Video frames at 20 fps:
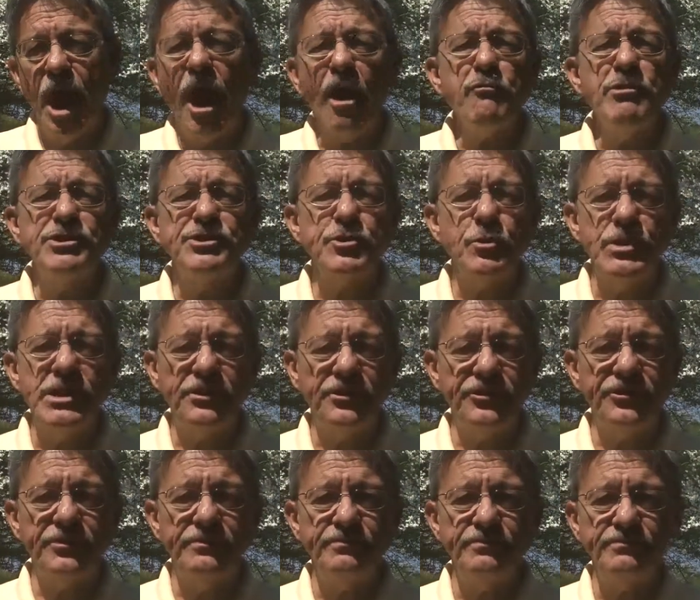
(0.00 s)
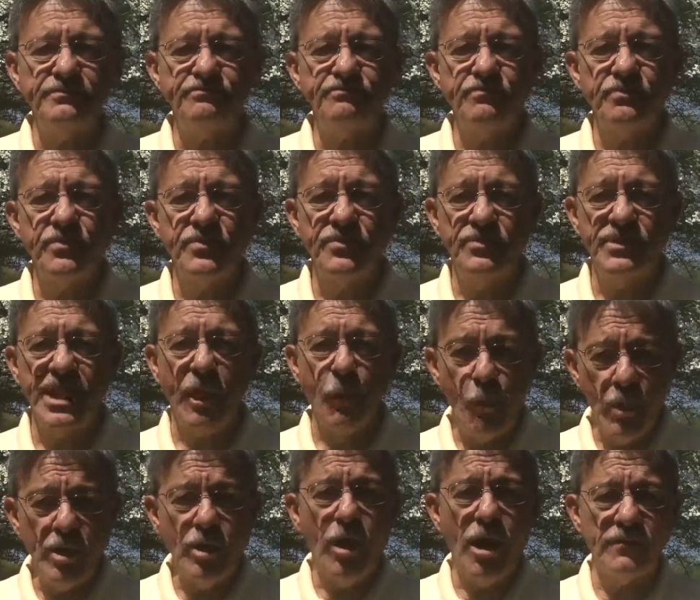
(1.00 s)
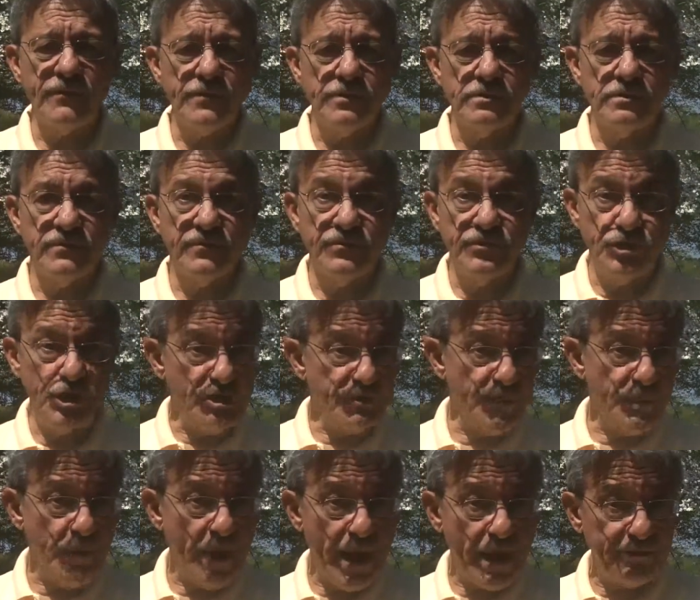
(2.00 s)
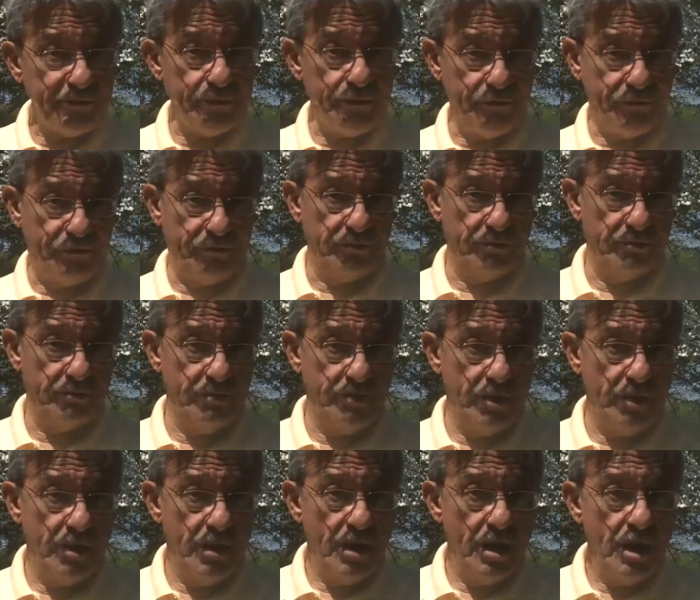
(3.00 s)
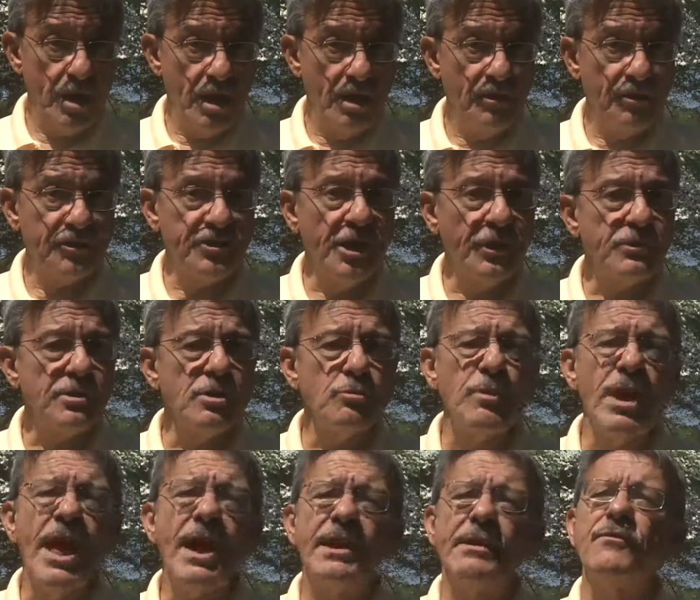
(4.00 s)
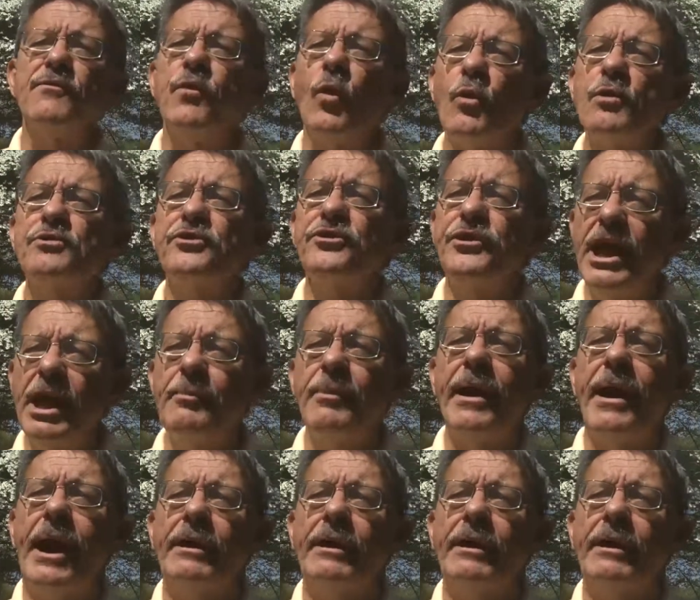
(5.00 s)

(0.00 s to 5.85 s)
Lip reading: Our retreats that we offer, just for pastors, center around a 4-step